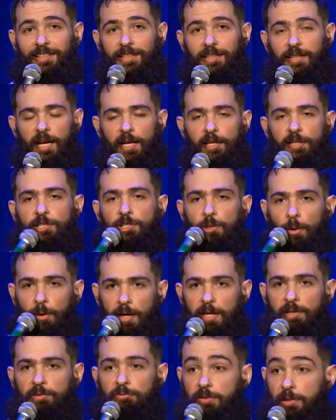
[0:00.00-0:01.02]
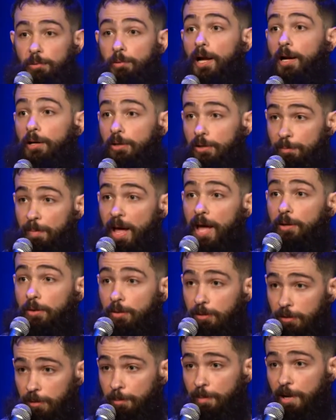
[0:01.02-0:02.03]
I enjoy, for the record,
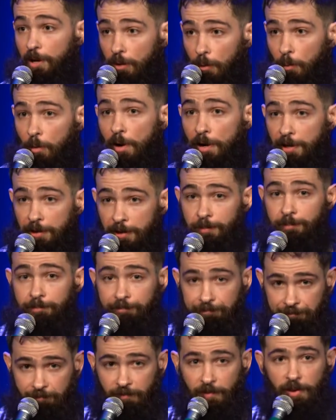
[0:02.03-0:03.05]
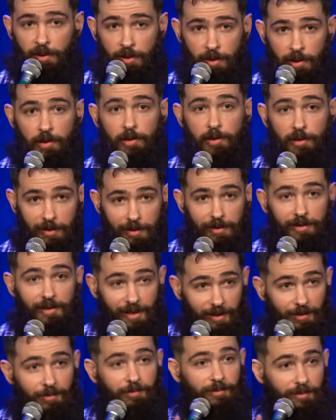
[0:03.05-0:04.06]
medical marijuana.
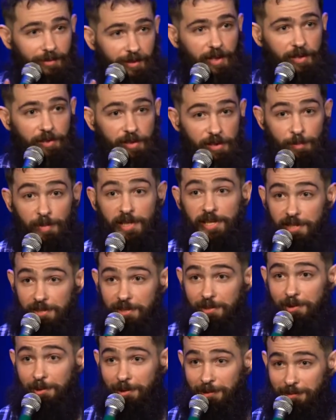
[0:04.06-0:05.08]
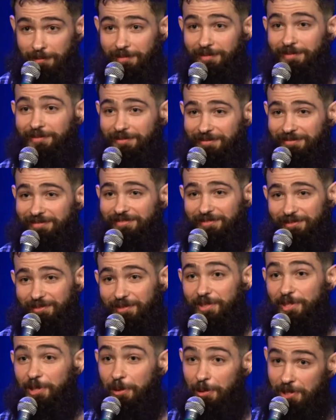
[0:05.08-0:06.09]
Yeah, because it's medicinal,
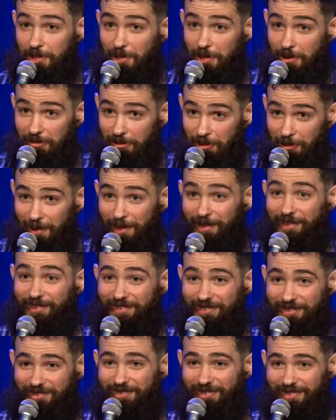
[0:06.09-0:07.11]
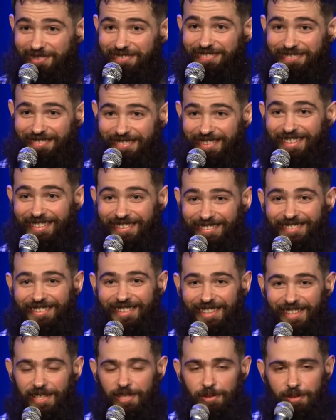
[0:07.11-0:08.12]
so it's good for me. Yeah.
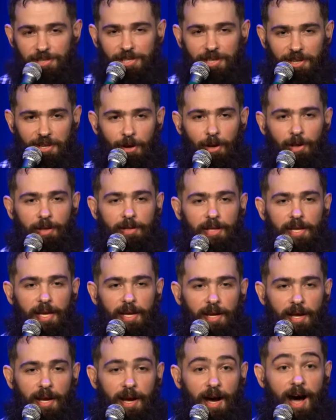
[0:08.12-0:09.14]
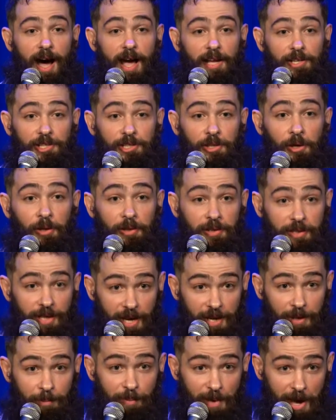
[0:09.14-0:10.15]
So instead of calling it getting high, just call it
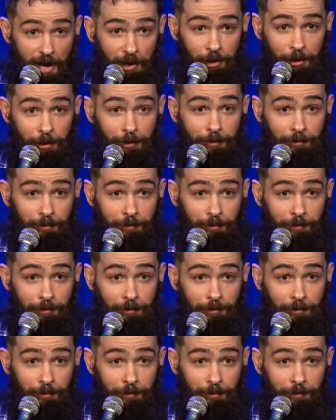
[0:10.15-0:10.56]
getting better.